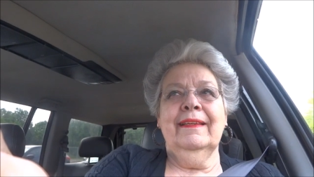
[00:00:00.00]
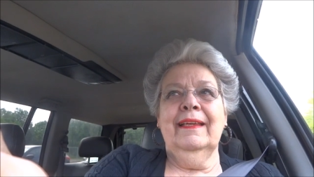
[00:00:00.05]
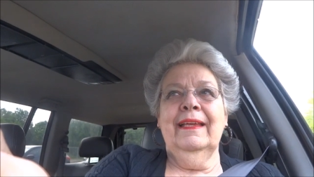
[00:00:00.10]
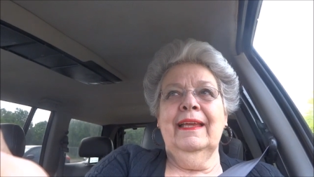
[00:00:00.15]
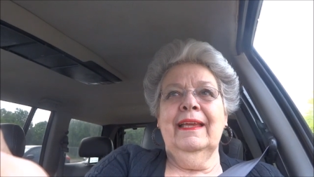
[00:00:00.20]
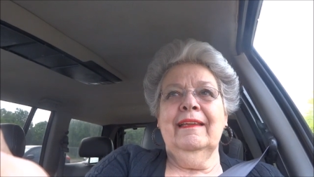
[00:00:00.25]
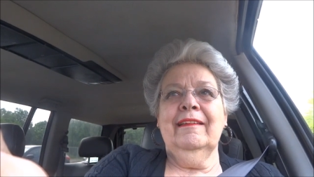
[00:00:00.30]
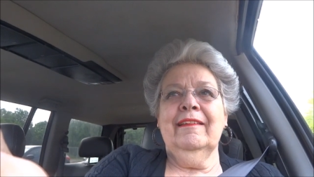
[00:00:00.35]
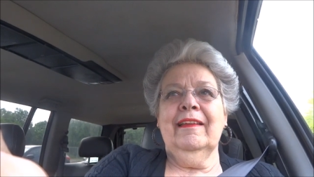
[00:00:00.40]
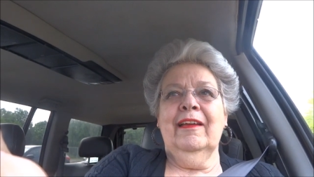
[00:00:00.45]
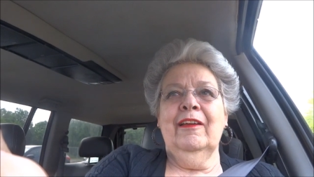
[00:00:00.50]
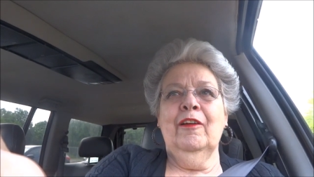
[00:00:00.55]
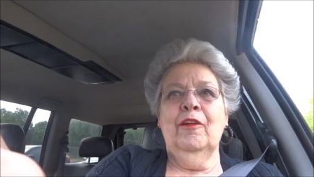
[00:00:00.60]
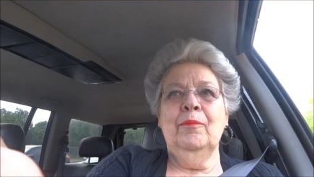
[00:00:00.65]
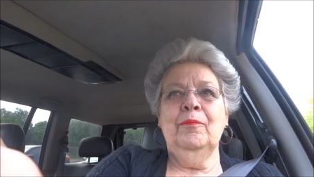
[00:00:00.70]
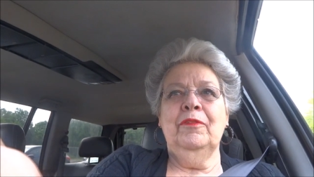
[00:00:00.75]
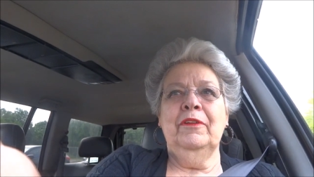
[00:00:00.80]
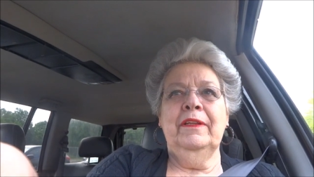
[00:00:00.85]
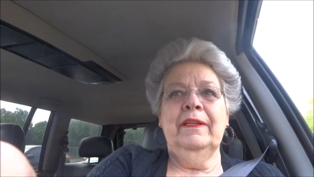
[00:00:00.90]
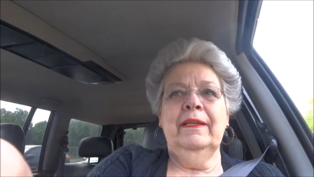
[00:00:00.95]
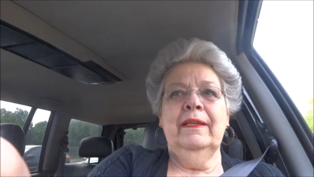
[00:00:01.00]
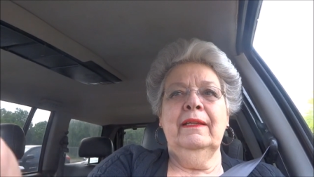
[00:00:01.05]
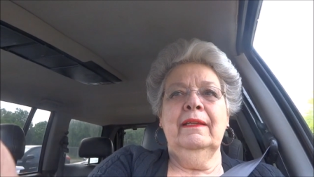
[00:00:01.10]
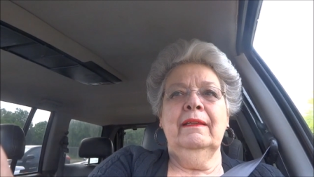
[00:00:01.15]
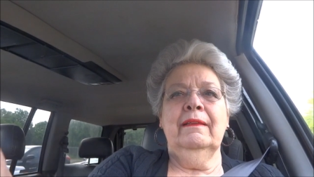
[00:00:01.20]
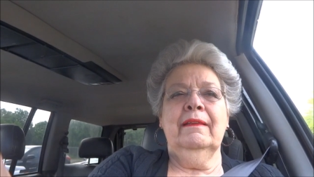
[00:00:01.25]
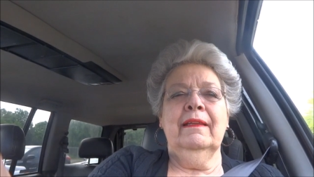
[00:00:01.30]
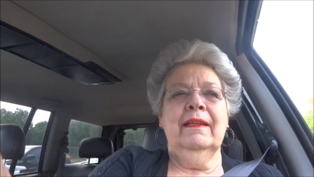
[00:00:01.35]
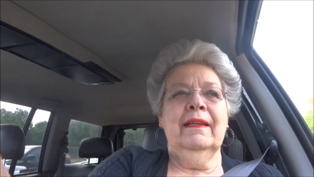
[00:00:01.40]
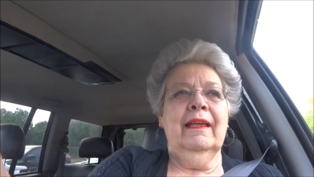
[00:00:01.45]
and
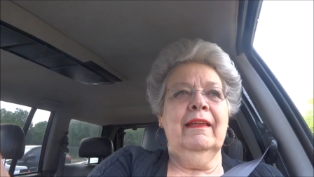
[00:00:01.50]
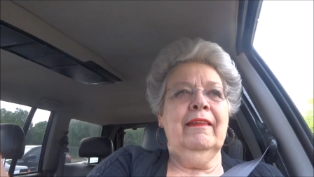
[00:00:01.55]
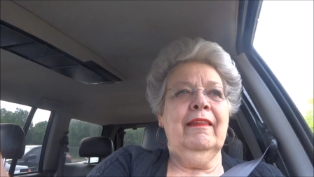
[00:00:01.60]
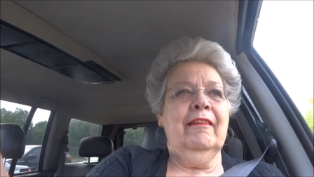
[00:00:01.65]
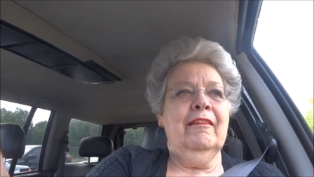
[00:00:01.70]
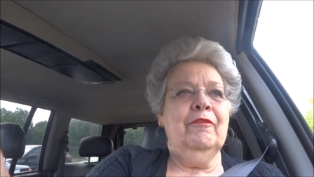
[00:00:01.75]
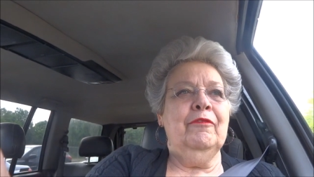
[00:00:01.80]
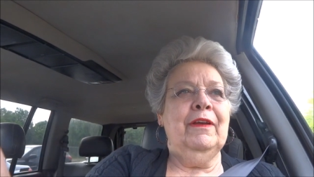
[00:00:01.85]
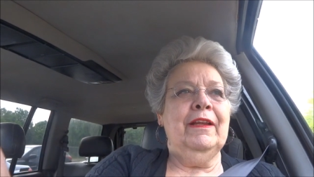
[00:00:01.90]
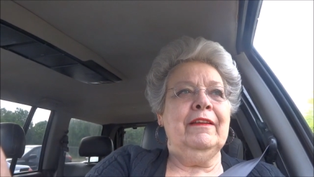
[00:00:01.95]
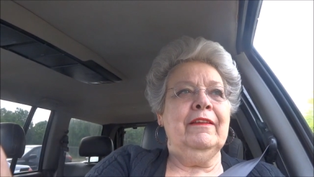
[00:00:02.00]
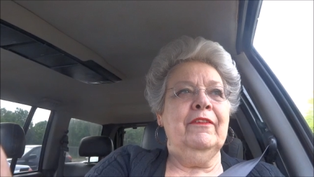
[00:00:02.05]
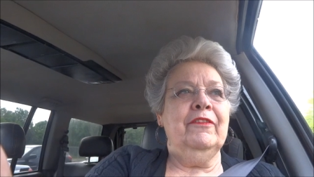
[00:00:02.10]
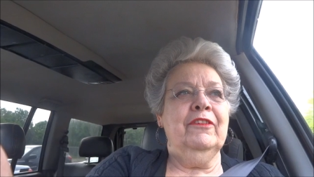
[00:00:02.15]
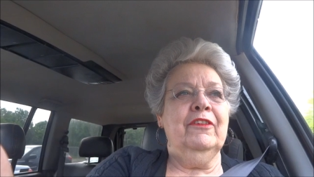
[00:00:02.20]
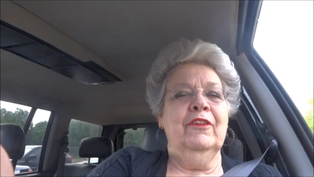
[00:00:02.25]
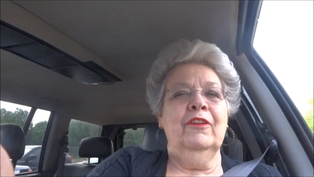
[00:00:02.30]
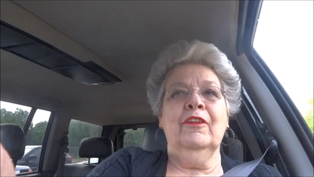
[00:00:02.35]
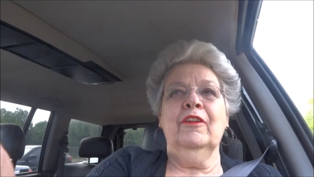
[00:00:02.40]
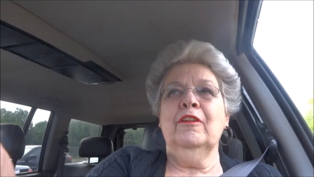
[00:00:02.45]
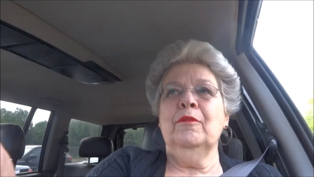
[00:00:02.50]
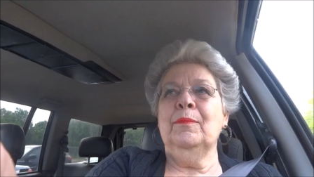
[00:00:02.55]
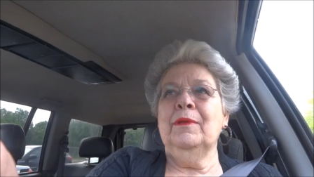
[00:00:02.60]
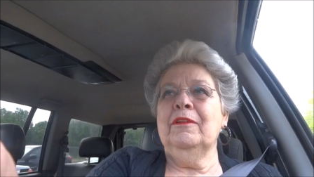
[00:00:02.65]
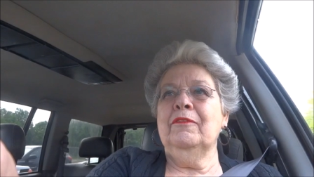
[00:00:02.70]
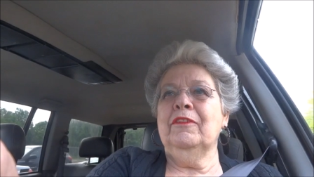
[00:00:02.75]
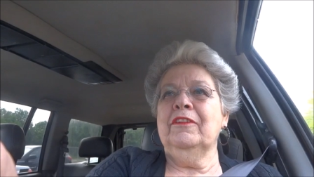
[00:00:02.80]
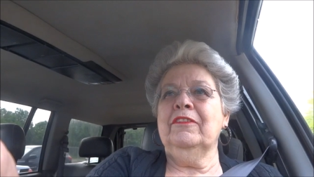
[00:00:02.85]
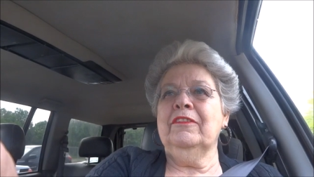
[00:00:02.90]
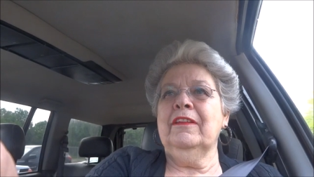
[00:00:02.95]
hopefully that other than the fact I've still got a
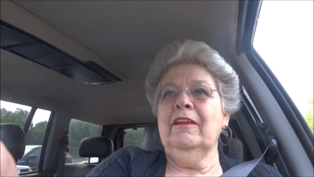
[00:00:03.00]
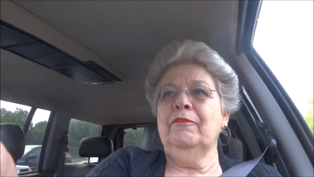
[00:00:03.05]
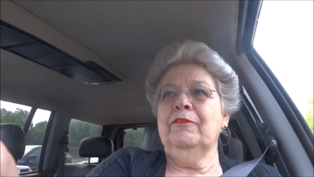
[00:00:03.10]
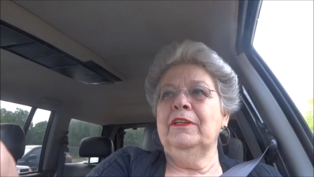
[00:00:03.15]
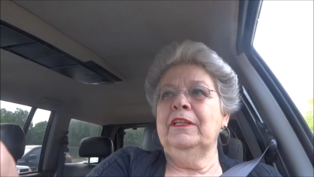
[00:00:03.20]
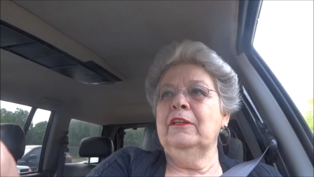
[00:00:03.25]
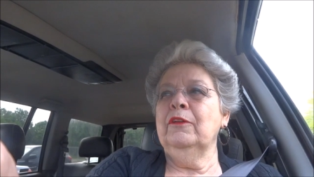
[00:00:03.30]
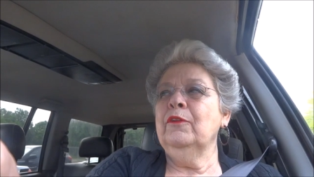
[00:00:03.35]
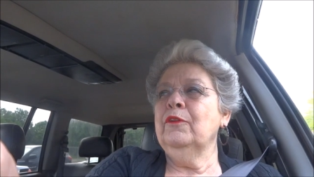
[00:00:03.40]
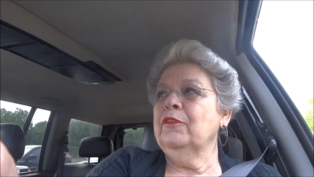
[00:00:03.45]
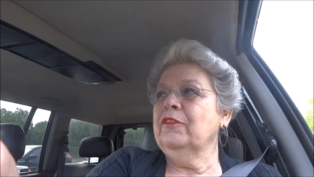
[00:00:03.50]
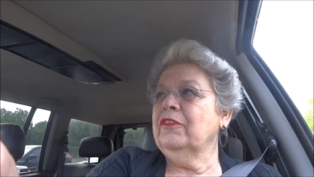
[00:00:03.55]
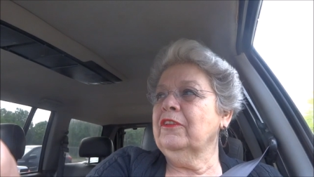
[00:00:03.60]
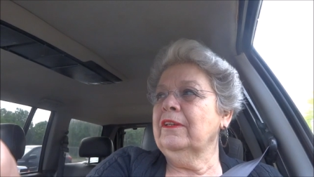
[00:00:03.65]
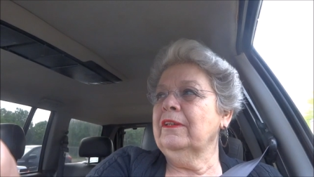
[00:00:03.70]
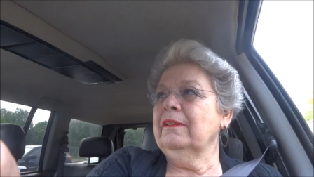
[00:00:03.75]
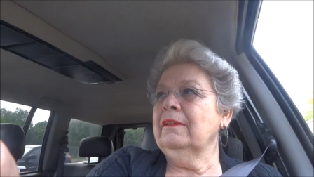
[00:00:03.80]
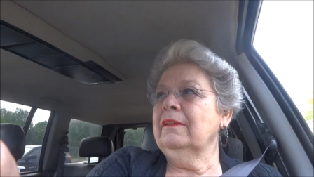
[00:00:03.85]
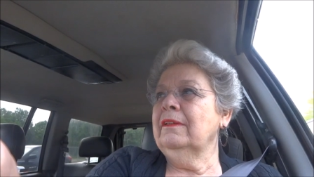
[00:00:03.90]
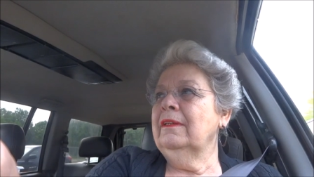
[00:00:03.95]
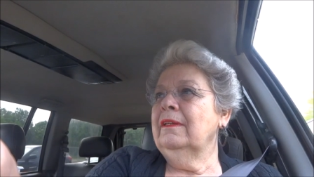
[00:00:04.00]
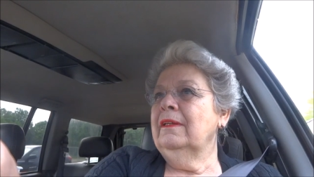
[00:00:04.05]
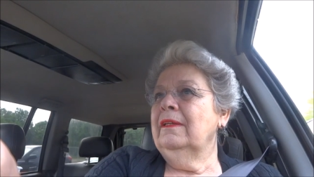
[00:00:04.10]
bit of a stuffy nose here,